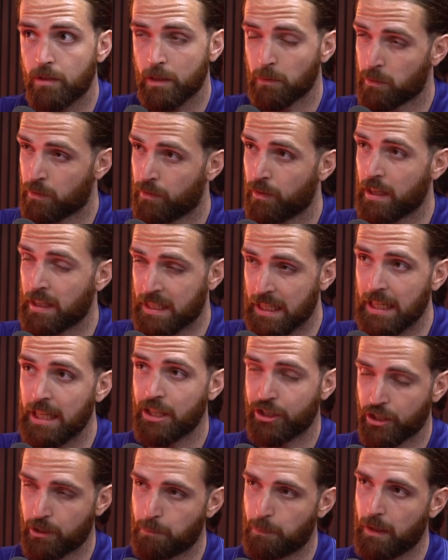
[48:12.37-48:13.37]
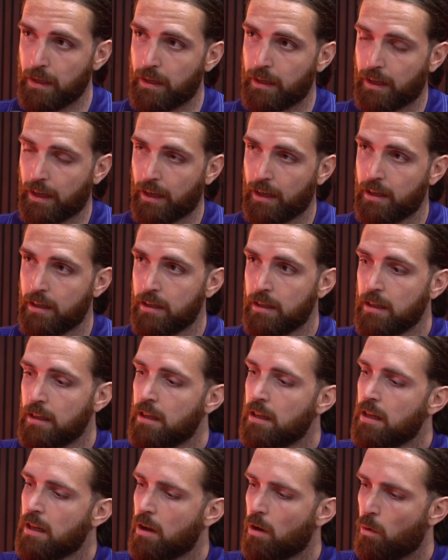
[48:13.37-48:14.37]
It was a delicious burger.
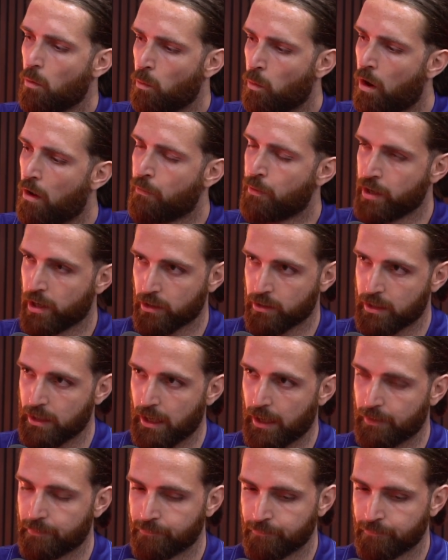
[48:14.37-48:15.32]
What have we got today?